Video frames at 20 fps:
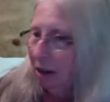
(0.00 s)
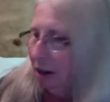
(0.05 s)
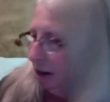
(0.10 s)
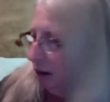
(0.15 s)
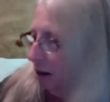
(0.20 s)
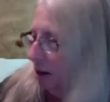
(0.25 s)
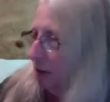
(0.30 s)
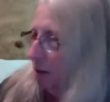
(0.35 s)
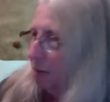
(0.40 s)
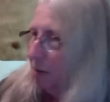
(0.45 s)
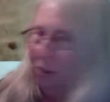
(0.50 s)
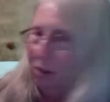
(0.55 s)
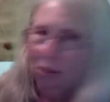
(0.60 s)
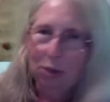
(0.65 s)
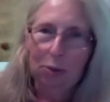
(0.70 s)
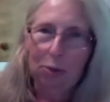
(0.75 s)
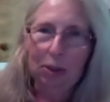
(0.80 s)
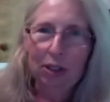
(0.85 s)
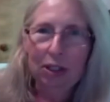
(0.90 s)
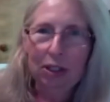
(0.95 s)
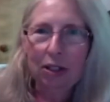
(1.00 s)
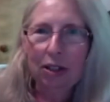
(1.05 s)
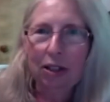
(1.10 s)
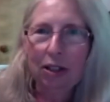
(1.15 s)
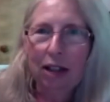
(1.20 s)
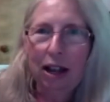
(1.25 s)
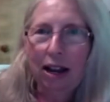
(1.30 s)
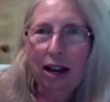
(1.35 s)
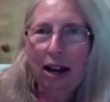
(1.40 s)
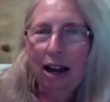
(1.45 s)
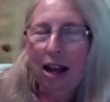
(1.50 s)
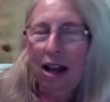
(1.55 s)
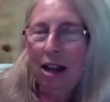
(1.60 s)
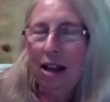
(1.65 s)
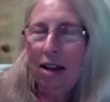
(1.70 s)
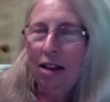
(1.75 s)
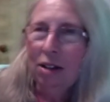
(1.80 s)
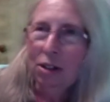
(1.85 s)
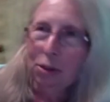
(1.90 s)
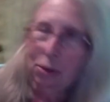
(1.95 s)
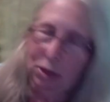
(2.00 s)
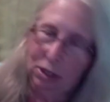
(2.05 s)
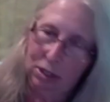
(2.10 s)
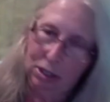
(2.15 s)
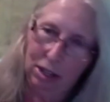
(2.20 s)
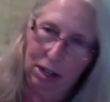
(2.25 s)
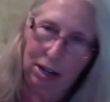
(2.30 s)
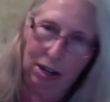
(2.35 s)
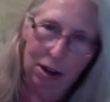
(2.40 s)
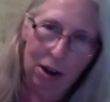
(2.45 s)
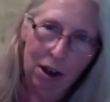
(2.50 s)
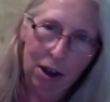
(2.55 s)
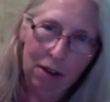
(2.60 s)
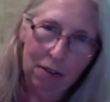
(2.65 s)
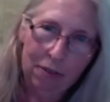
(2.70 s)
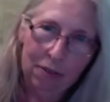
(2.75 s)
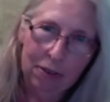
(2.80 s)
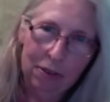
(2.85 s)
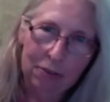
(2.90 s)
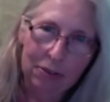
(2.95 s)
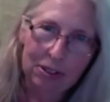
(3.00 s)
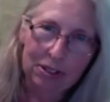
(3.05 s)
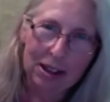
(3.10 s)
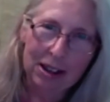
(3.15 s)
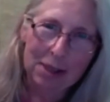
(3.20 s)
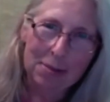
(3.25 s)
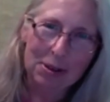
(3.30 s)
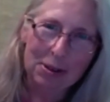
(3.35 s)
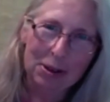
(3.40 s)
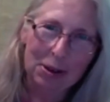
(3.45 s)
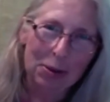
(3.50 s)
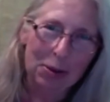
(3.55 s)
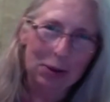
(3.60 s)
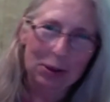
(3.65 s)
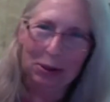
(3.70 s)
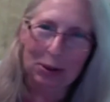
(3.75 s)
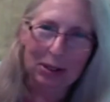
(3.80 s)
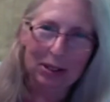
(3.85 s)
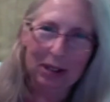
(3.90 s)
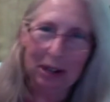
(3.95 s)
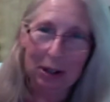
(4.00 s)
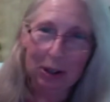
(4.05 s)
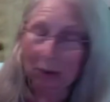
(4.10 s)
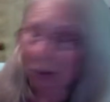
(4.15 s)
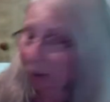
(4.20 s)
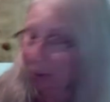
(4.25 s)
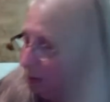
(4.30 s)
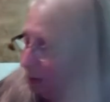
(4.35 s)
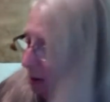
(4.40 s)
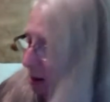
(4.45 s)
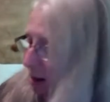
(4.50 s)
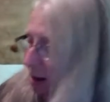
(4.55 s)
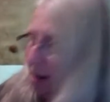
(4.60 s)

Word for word: Um, you switch the light on, you switch the light off every time you go into a dark room.